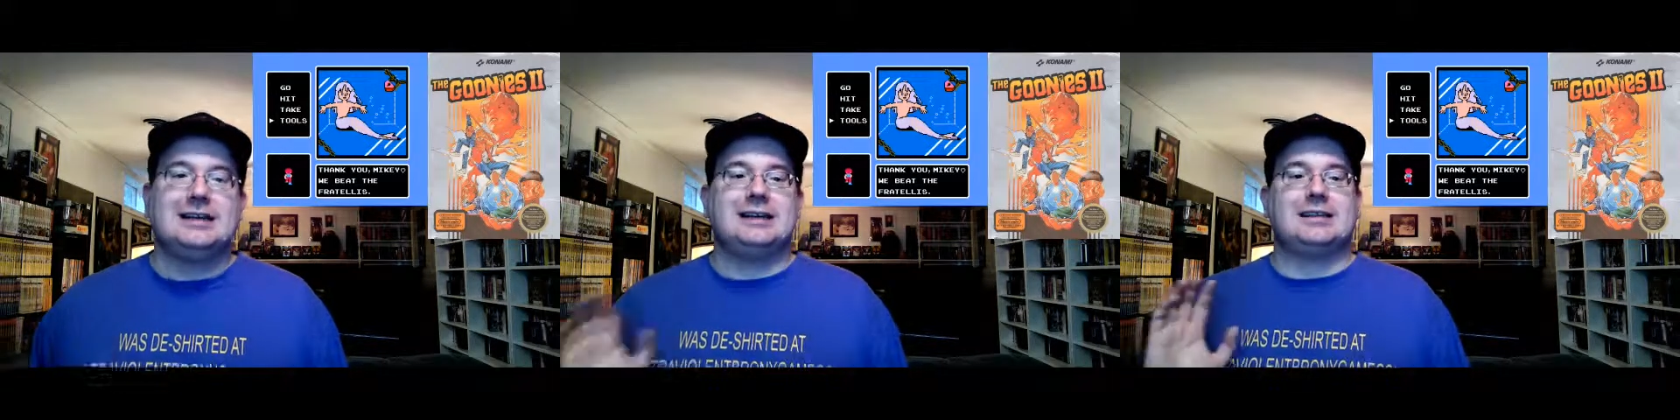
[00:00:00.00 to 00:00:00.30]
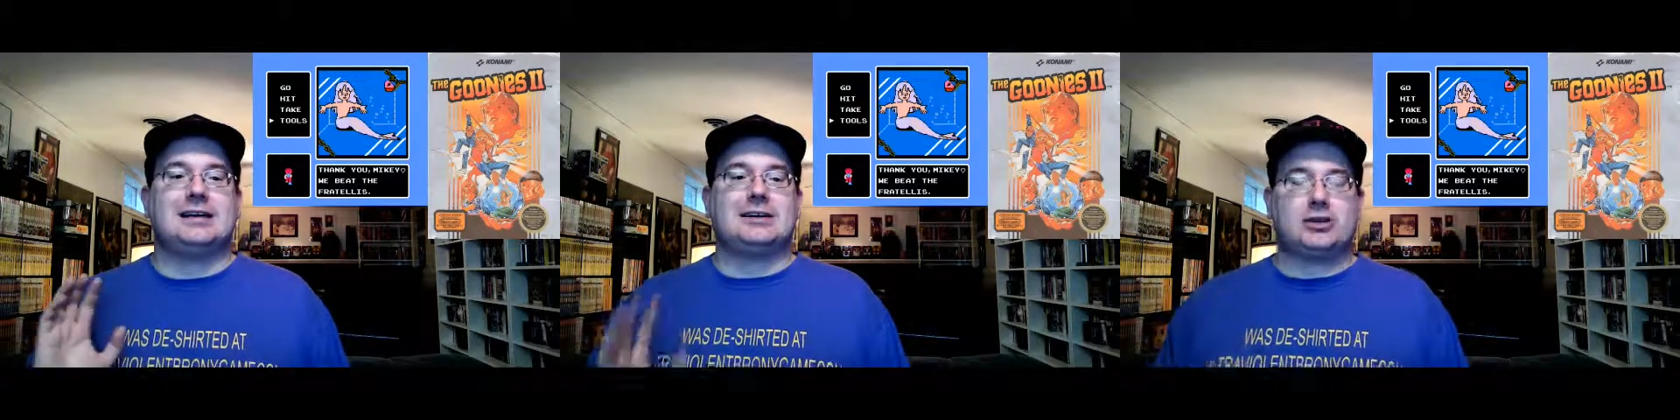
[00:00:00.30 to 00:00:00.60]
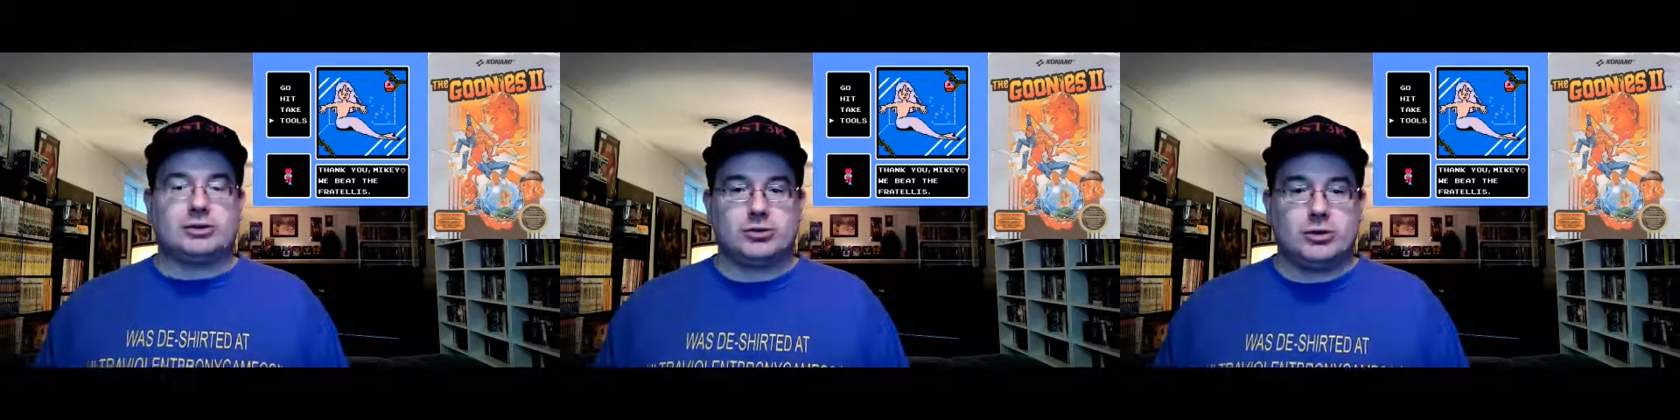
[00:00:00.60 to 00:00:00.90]
The
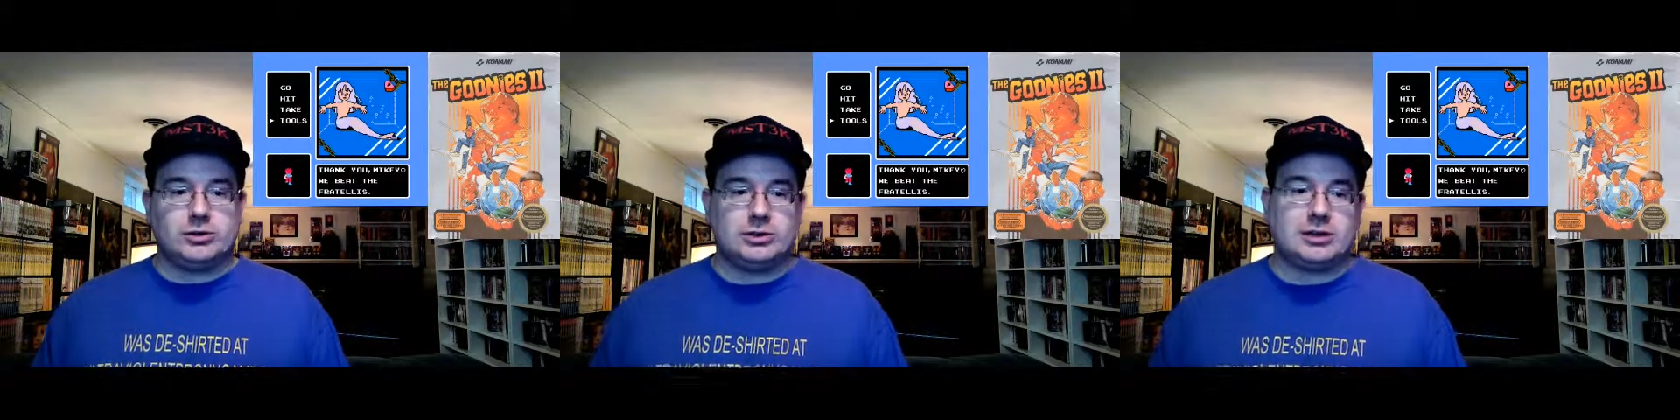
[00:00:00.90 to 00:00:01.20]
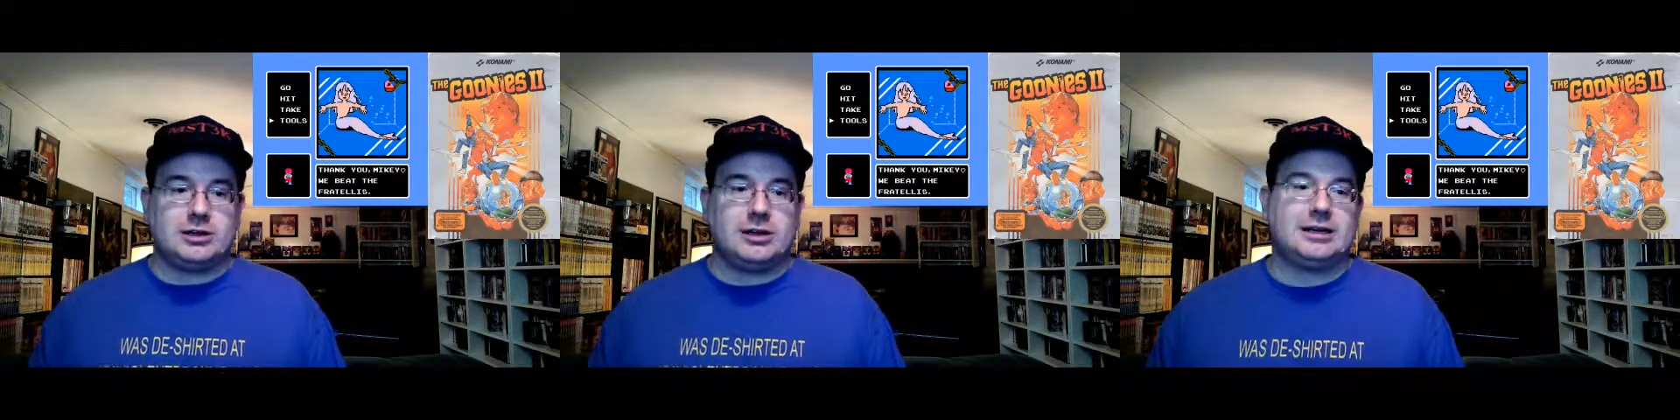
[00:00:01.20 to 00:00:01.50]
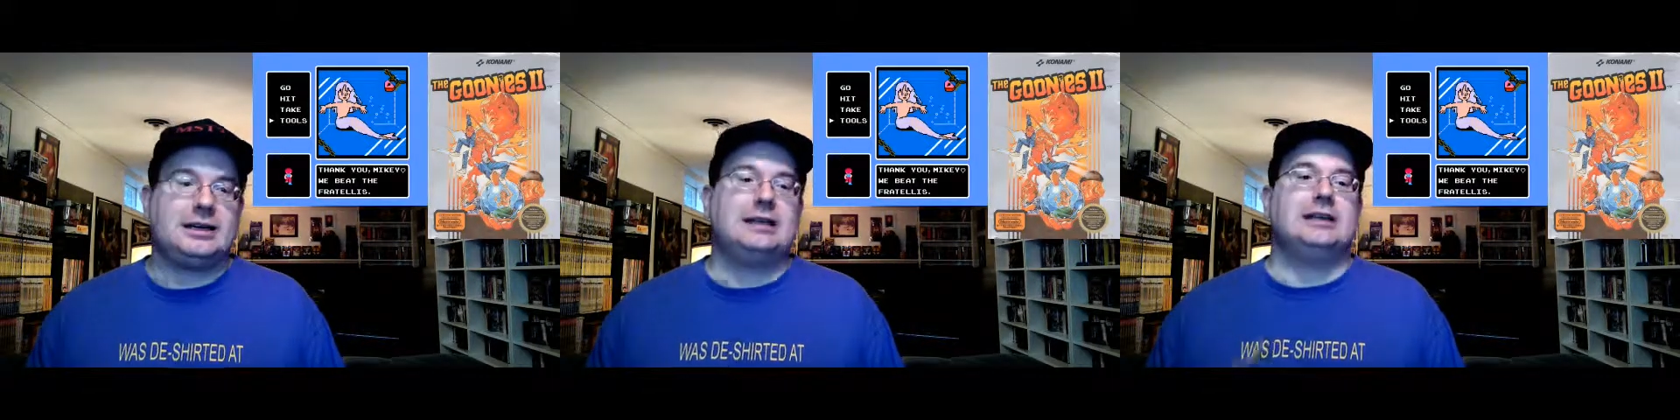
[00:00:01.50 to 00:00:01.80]
controls are
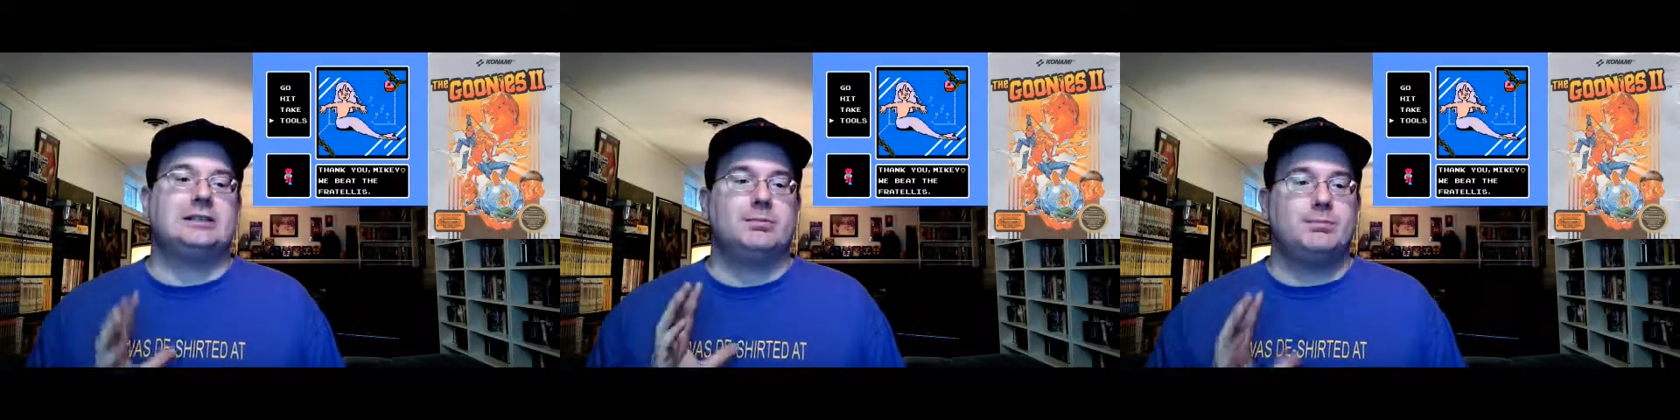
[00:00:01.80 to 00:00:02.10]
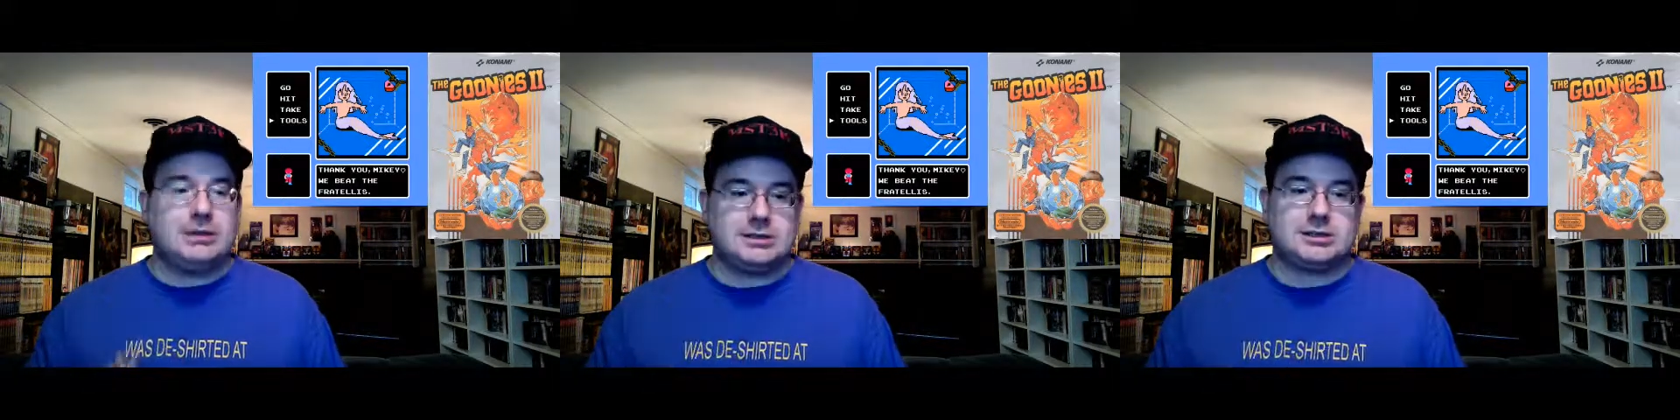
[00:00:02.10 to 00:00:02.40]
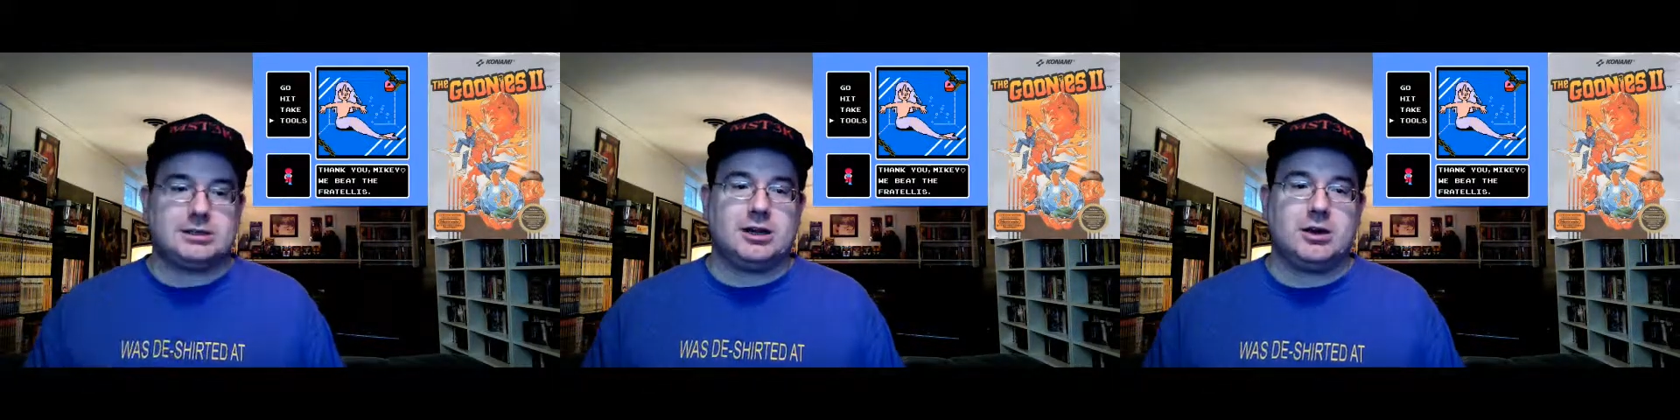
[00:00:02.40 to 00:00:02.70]
clunky, it's a bit
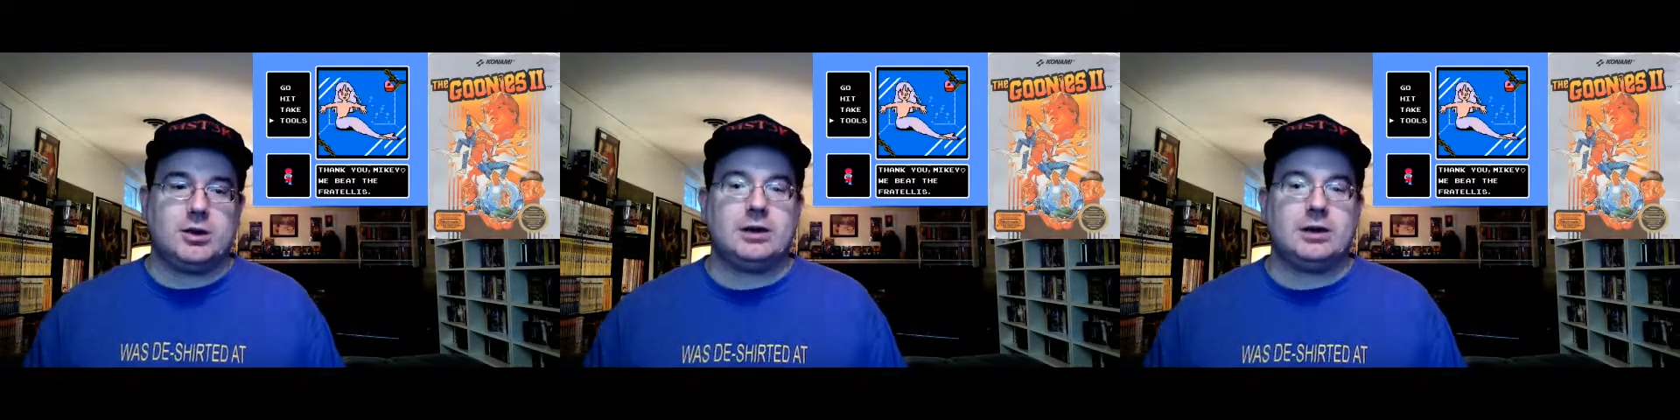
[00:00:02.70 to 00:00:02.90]
slow,